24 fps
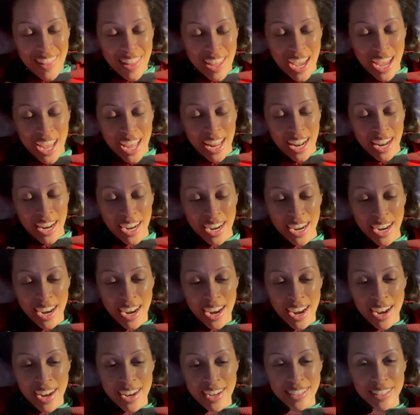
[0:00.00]
And
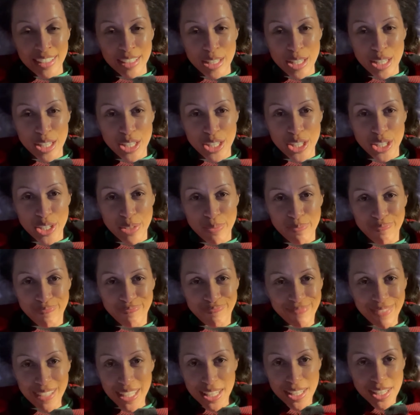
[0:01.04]
then
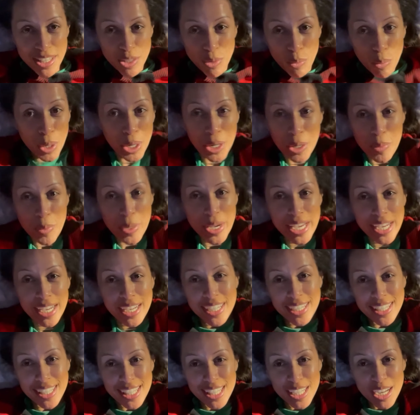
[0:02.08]
it's the work week.
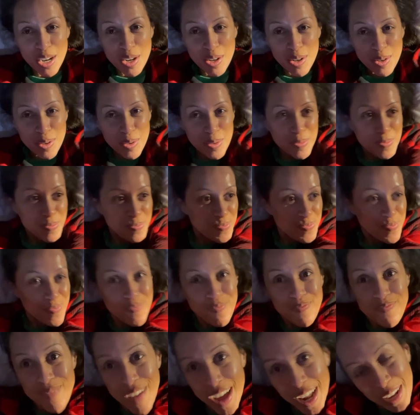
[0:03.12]
So
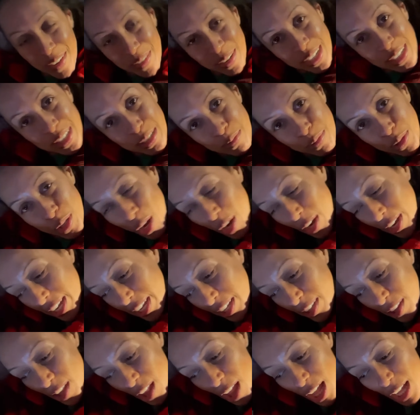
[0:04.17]
anyways, I'm
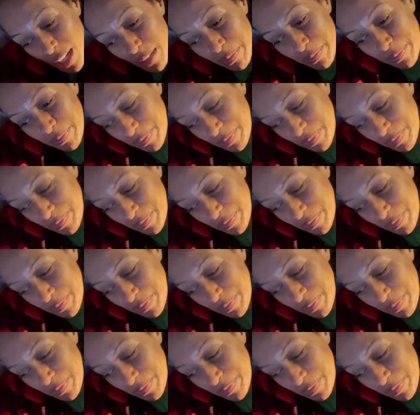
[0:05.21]
talking a lot.